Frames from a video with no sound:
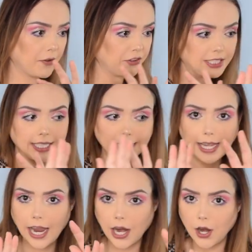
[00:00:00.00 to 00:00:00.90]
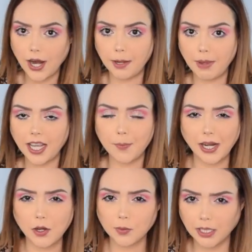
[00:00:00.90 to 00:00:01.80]
skincare and makeup,
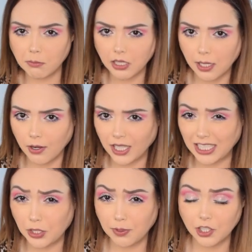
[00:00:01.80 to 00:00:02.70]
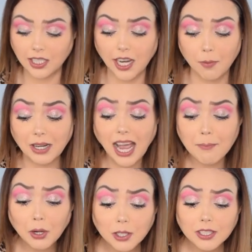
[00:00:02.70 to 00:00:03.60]
and I normally complain about getting too much skincare, but I
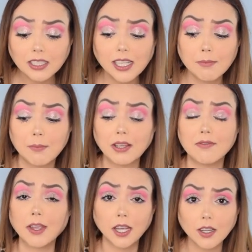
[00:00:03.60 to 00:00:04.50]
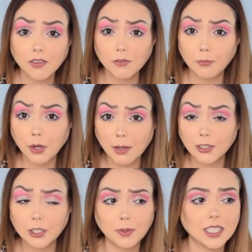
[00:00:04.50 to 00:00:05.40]
personally am a big fan of
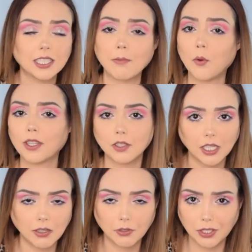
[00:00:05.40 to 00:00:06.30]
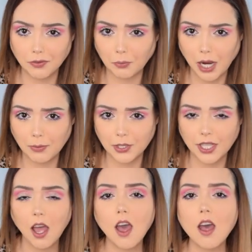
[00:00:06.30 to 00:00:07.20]
primers because I'm always looking for different
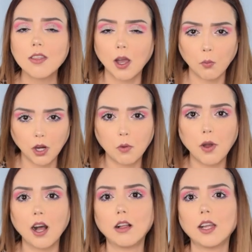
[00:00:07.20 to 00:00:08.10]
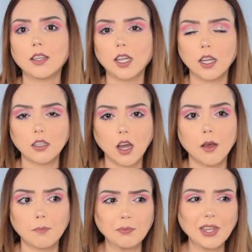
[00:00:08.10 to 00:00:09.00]
primers that work well and
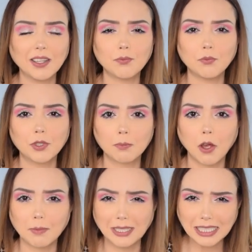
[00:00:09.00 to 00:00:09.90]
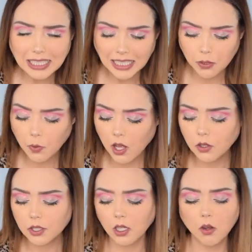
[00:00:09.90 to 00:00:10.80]
that respond to my skin
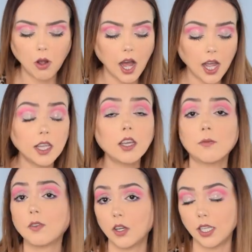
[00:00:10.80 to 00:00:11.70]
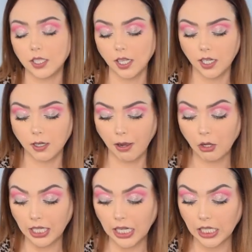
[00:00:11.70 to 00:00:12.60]
well. So I am very excited
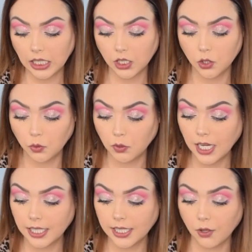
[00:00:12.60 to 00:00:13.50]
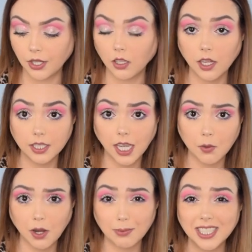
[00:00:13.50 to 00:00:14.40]
about getting to test out the Glossier
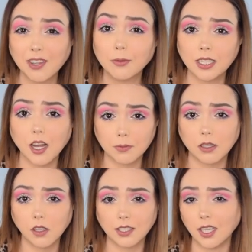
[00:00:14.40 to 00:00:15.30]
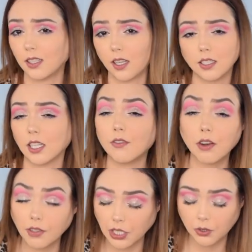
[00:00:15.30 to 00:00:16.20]
one because everybody talks about Glossier, and like I said, I've
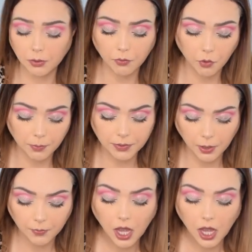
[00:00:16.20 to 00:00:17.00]
never used it before. So